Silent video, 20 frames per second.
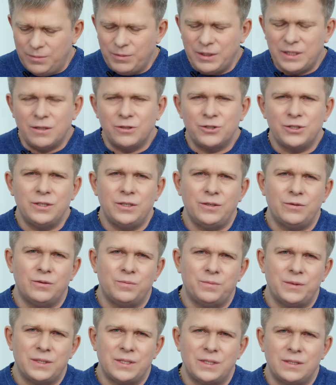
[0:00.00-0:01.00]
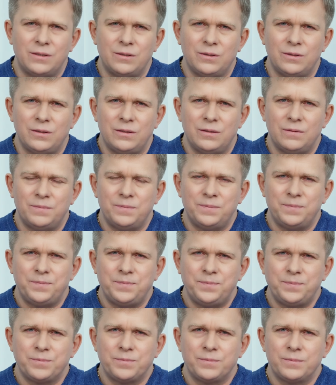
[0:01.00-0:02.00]
And we must build it.
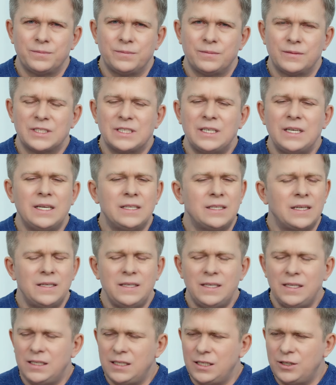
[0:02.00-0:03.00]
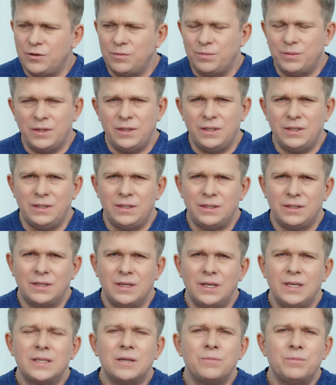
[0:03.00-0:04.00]
This is not geopolitics. This
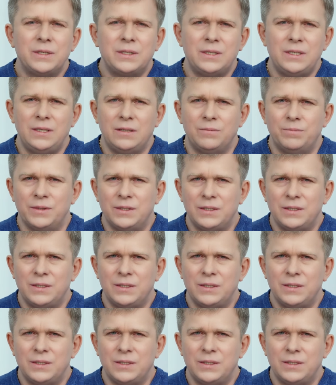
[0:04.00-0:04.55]
is a need.